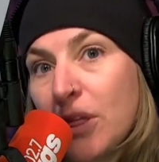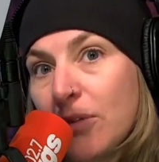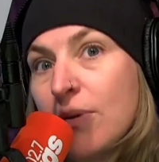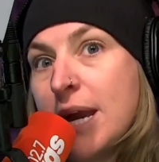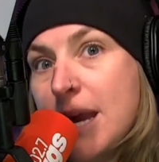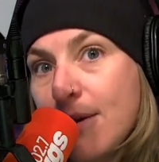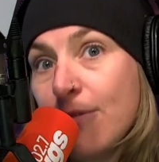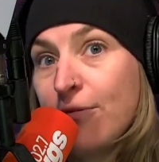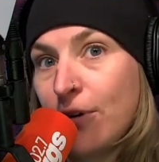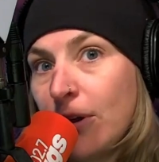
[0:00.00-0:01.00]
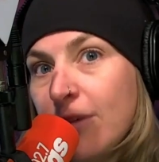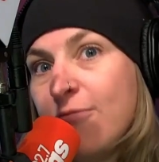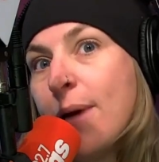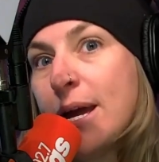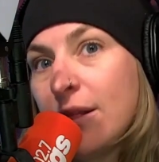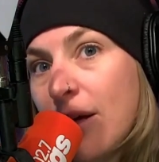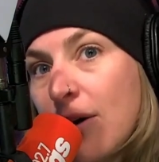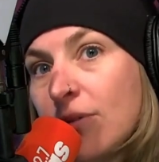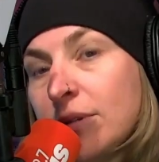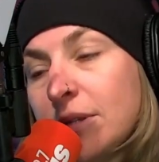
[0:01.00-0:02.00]
Three full of my
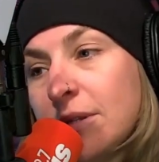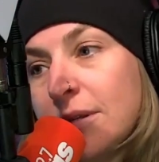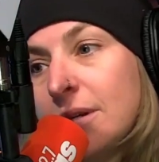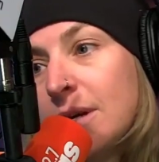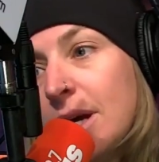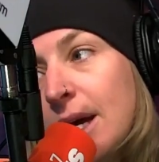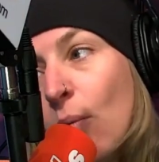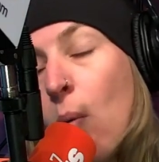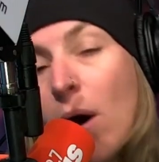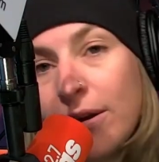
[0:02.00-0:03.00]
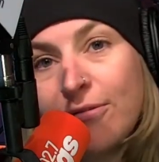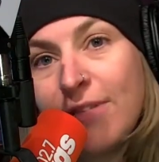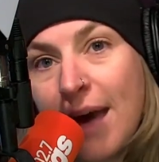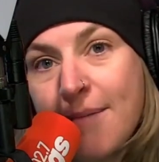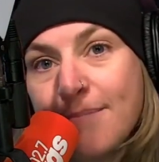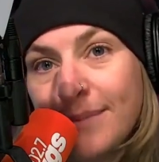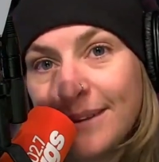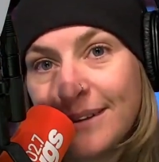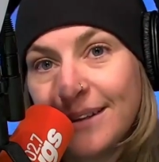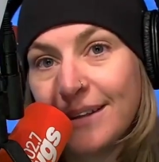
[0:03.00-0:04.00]
clothes. One of them,
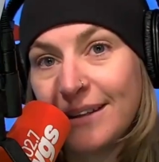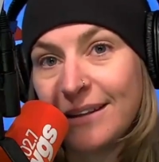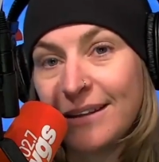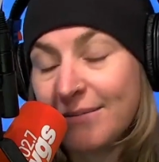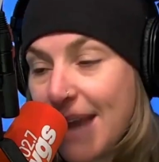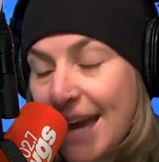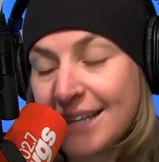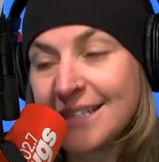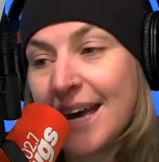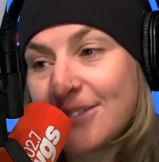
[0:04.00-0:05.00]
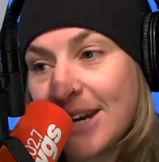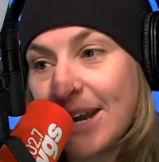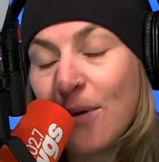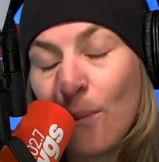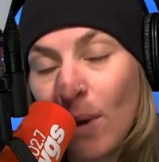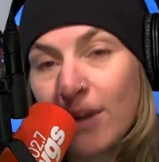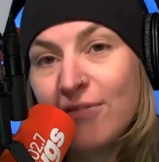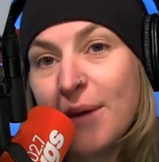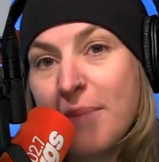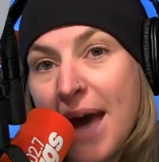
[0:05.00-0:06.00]
not exaggerating, one of
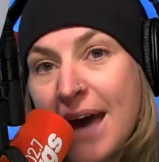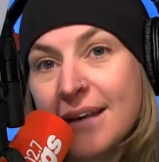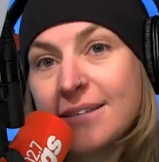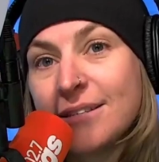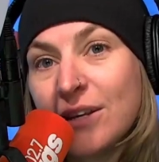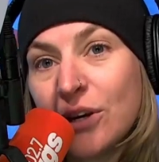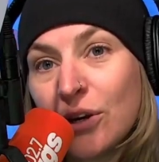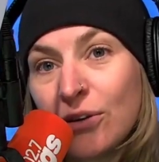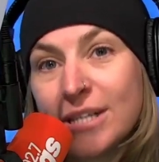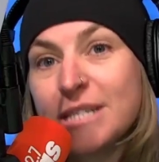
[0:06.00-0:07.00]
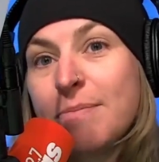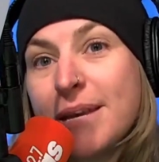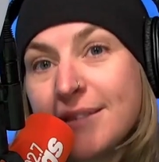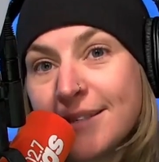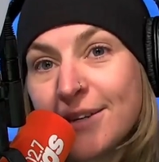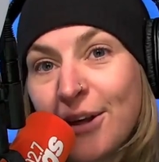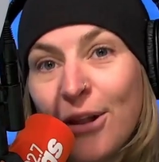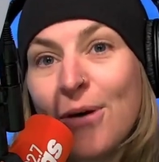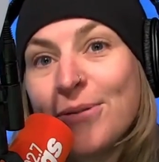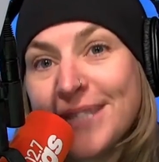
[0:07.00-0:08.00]
them has Christmas
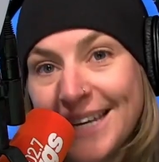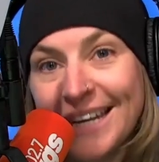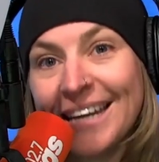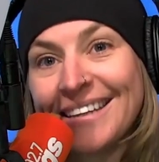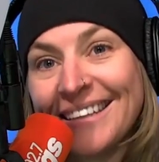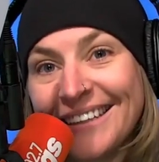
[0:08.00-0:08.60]
clothes in it.